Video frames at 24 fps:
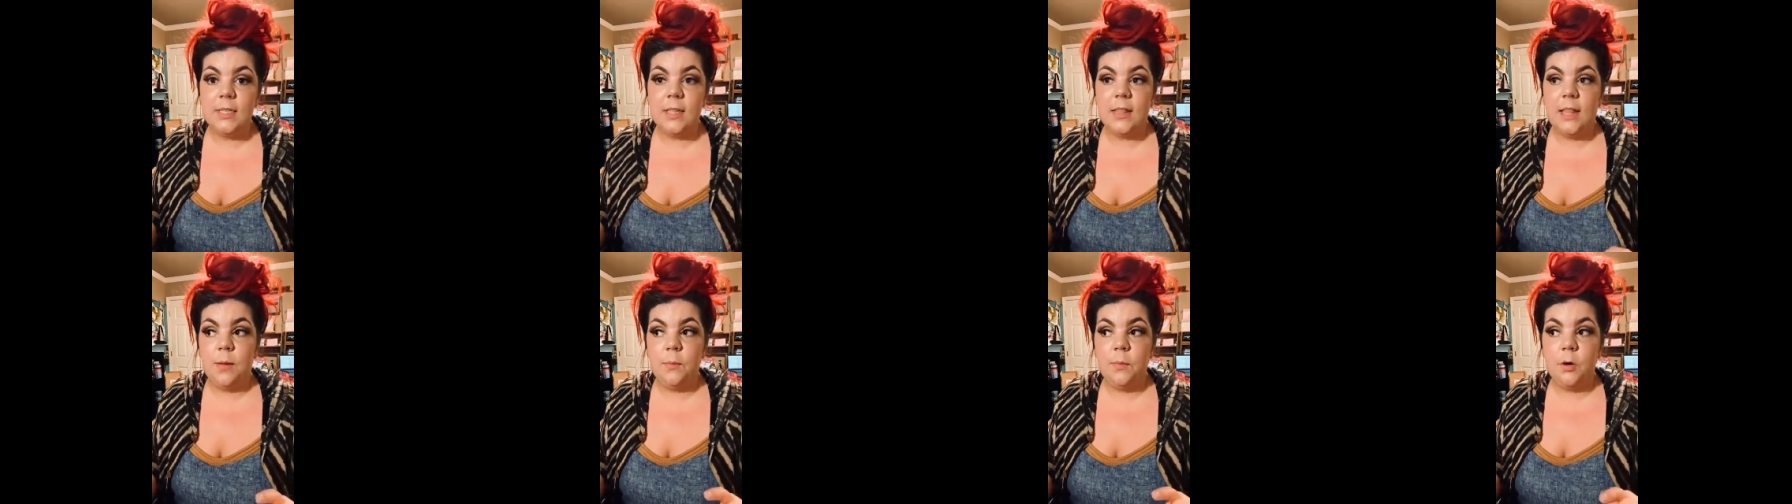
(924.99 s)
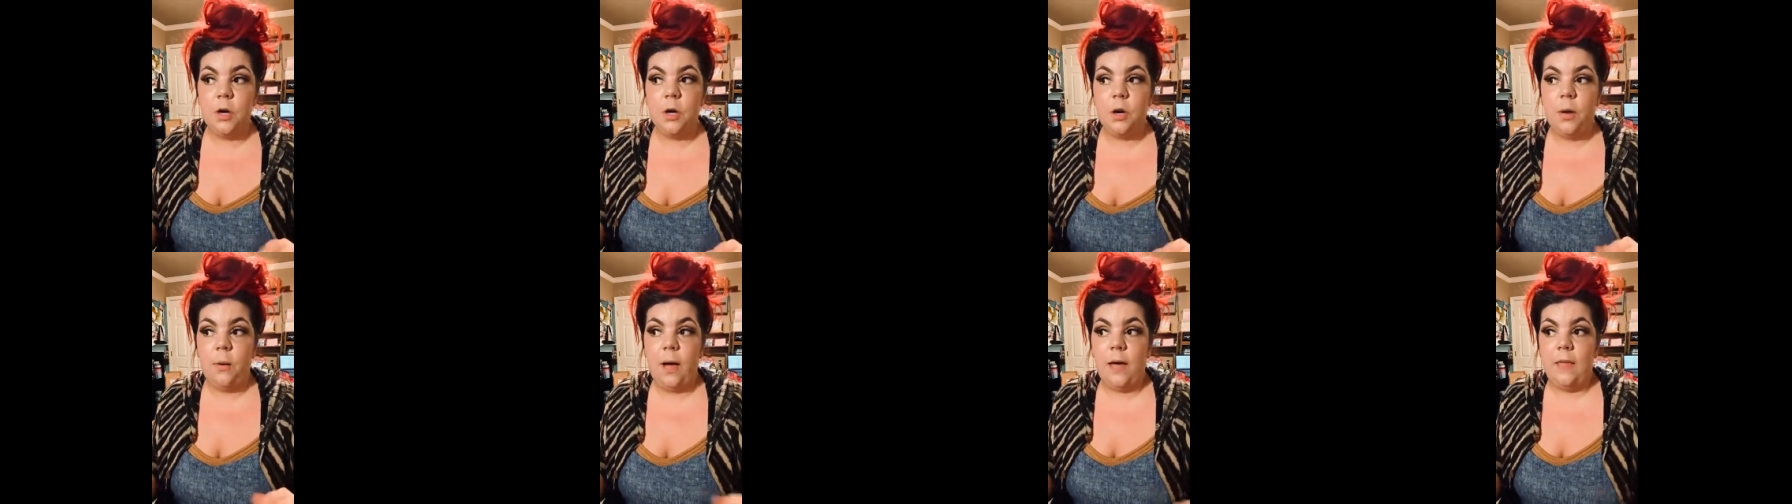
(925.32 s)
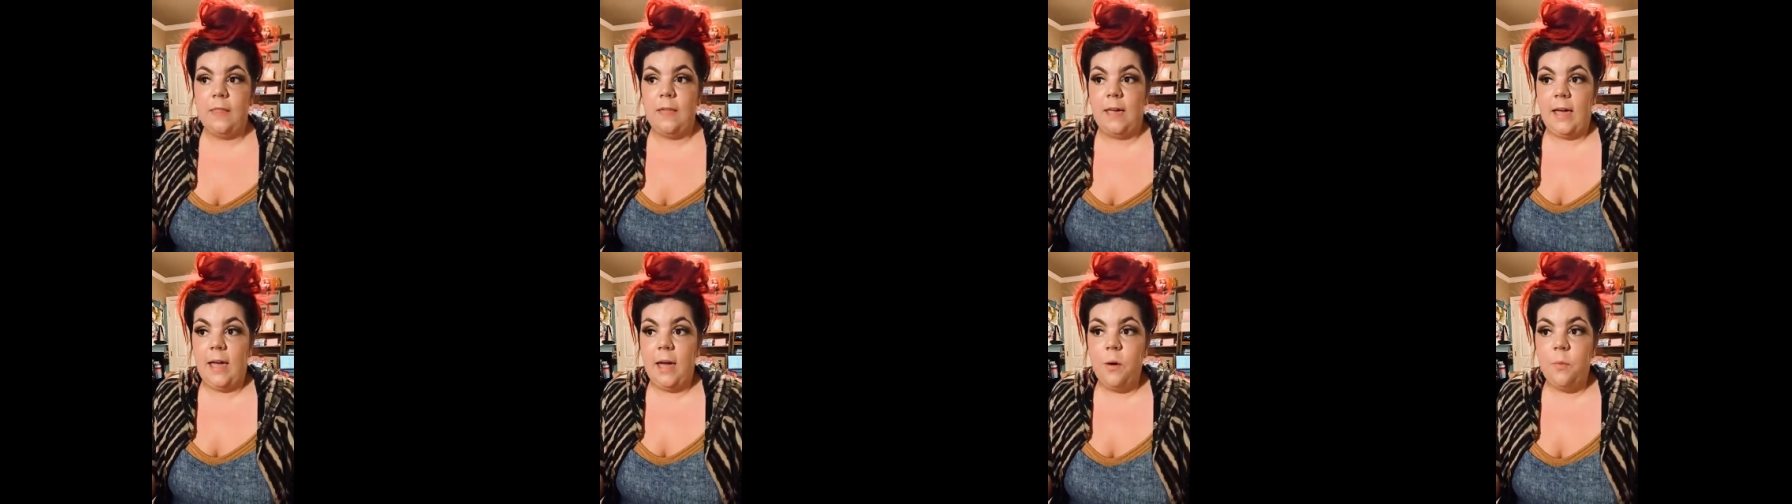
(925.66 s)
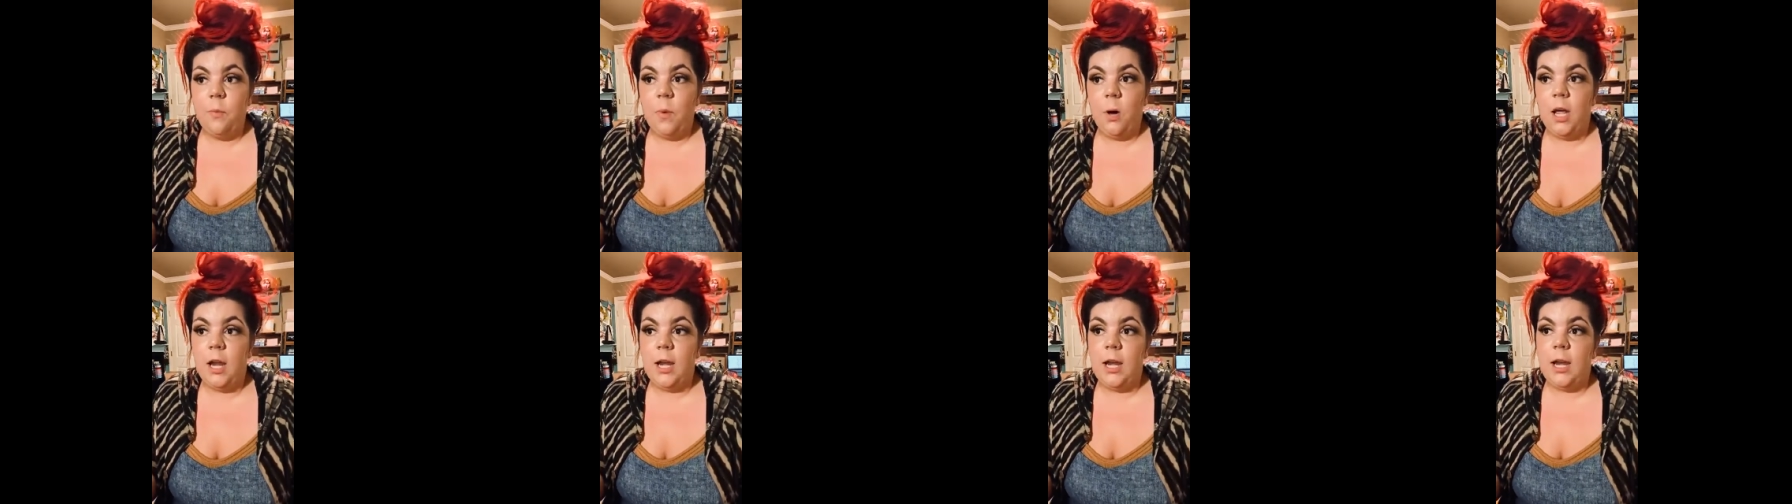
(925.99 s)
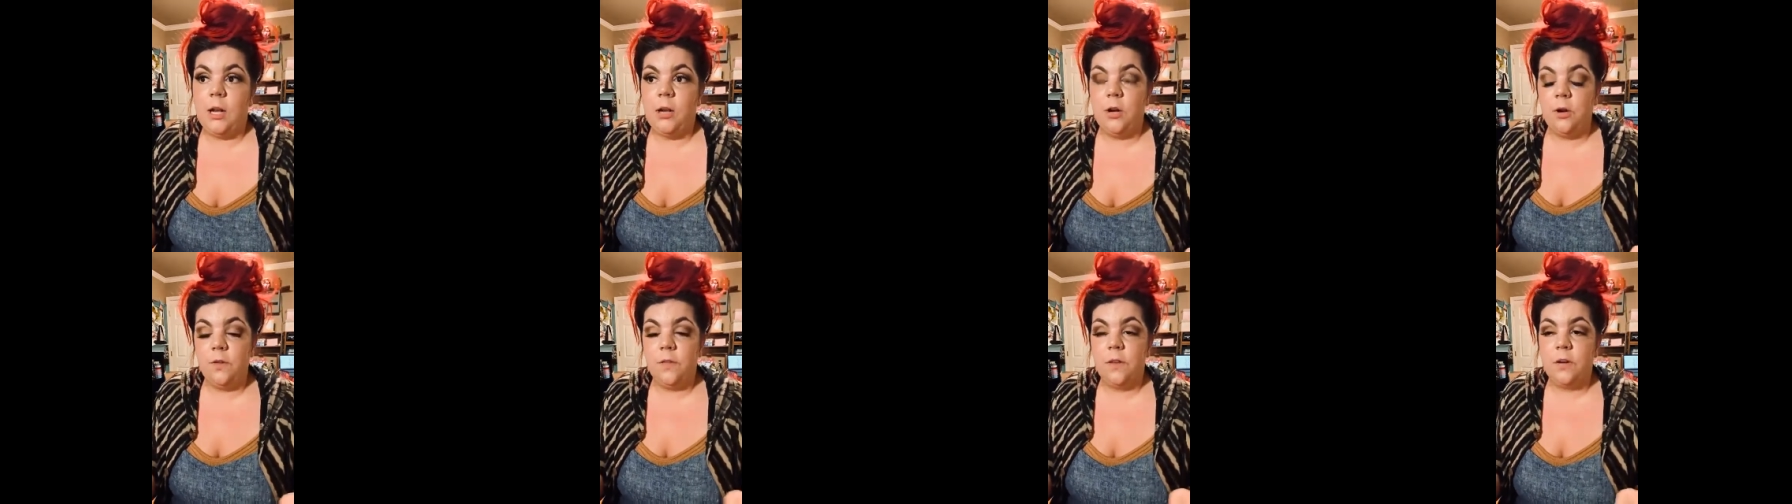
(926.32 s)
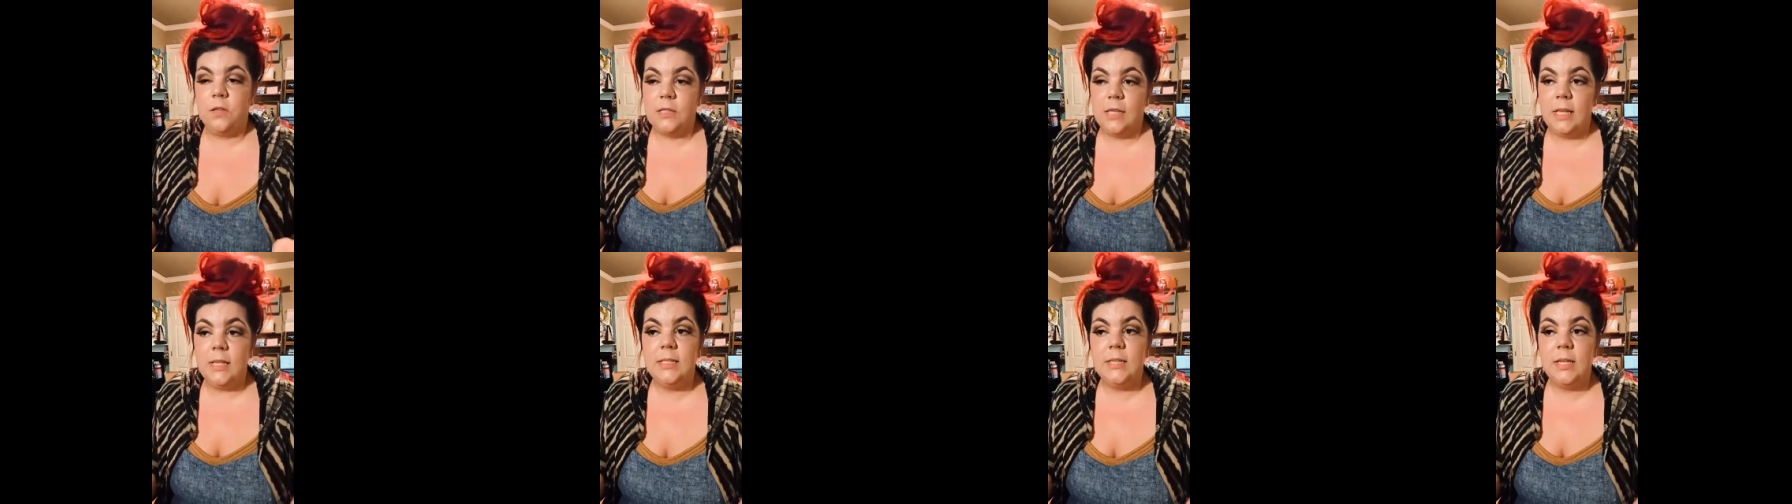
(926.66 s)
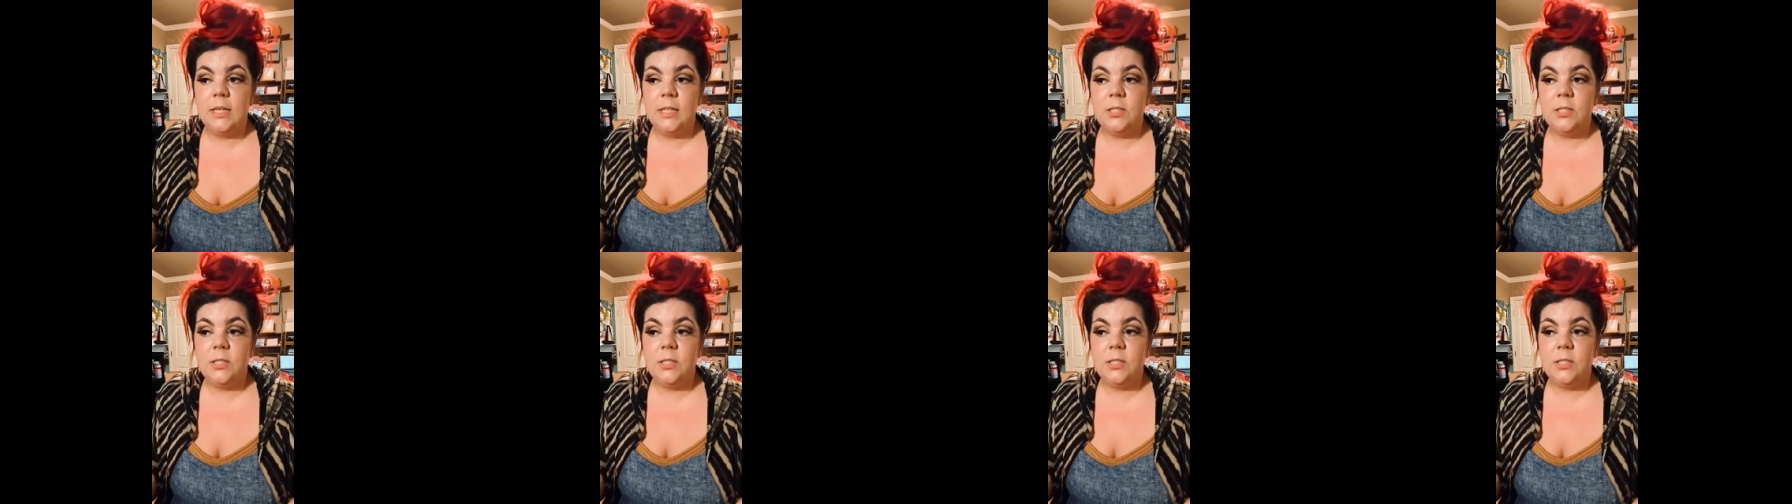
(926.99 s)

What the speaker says: and they want to know how they get one, and you're their Scentsy